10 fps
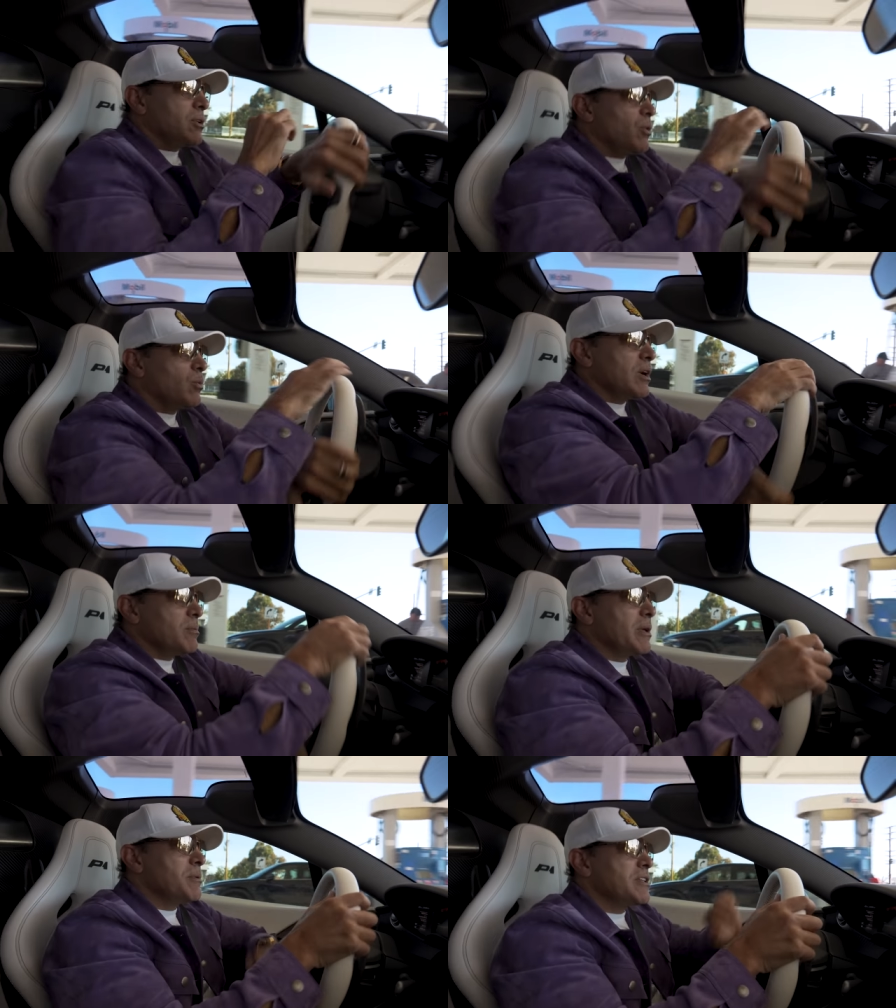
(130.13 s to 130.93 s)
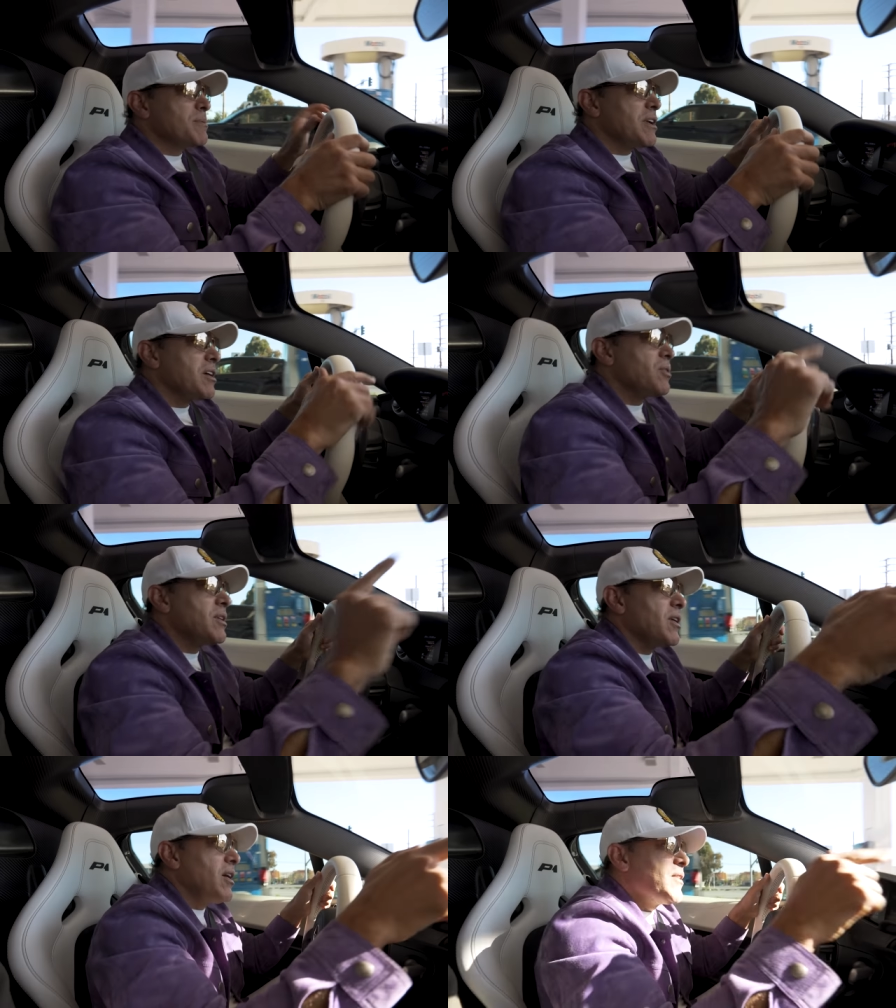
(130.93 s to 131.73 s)
know what? Maybe it's better I go
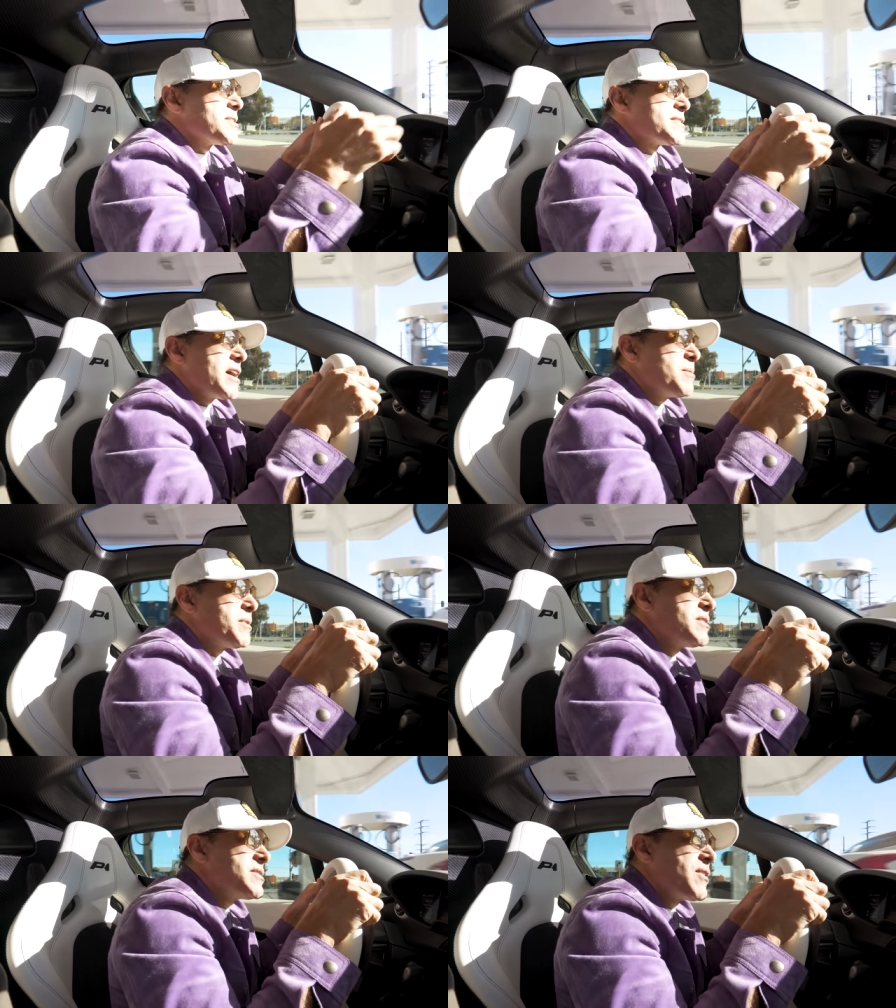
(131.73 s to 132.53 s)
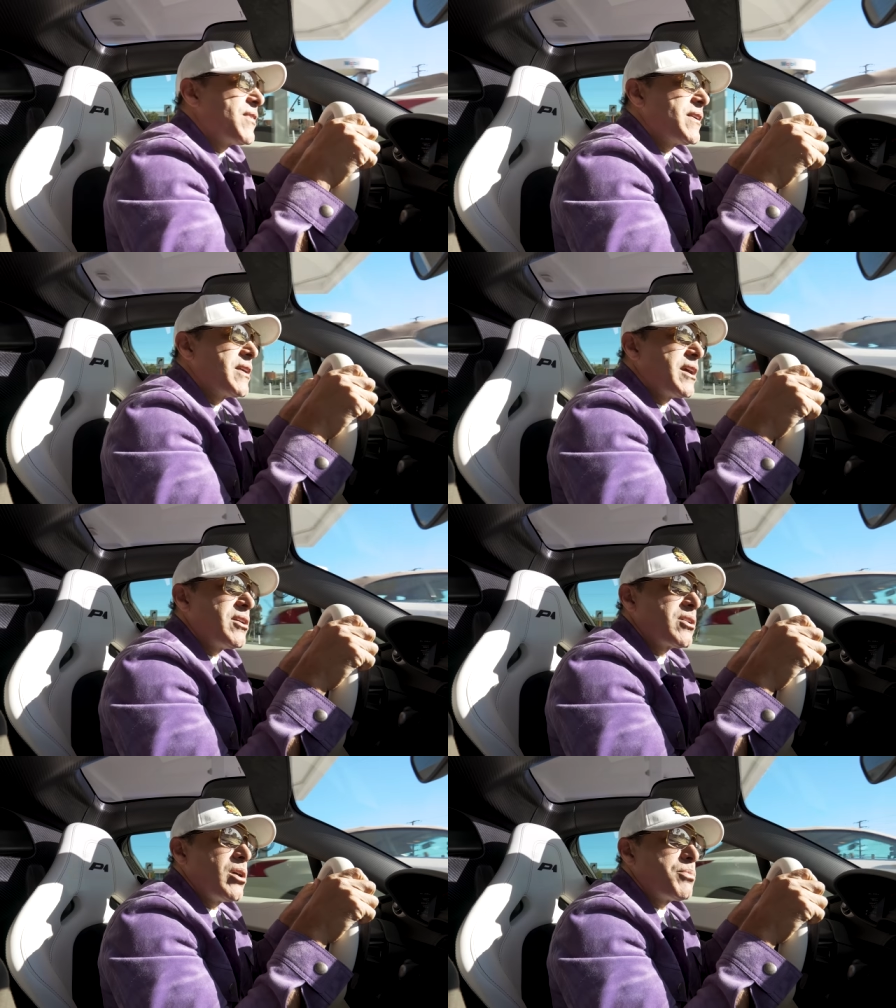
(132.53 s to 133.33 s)
on the other side, because I think the
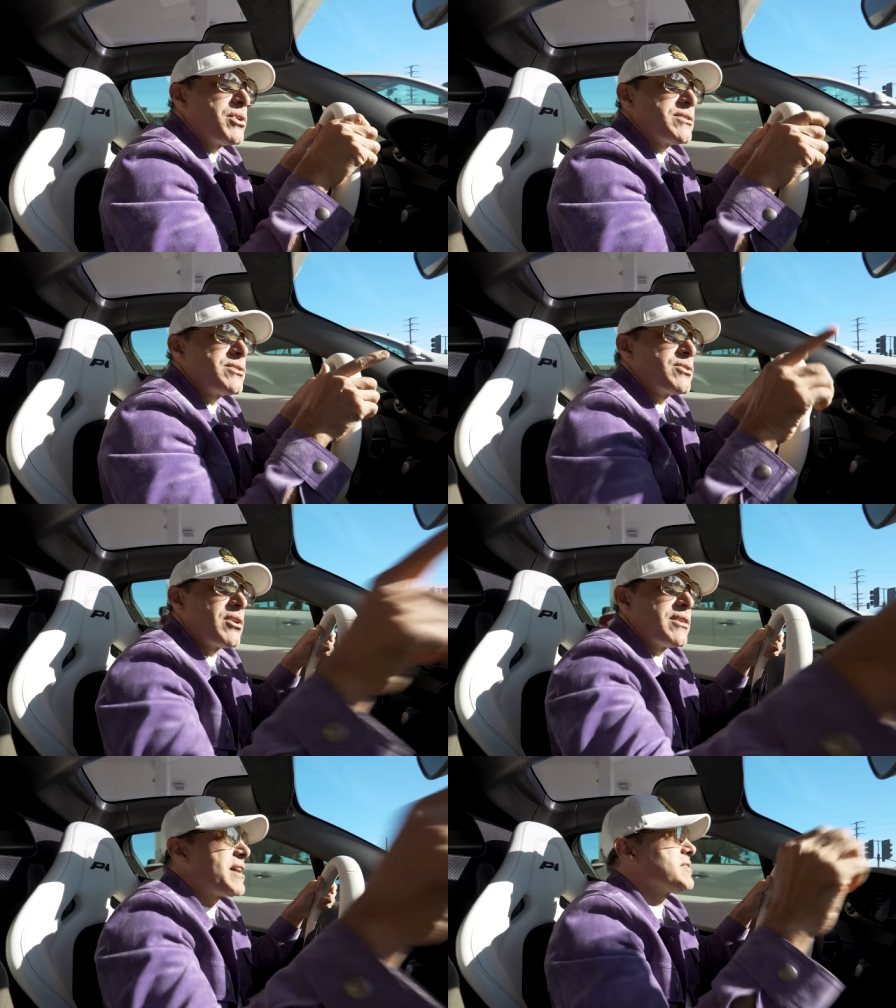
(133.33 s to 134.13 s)
air compressors are on that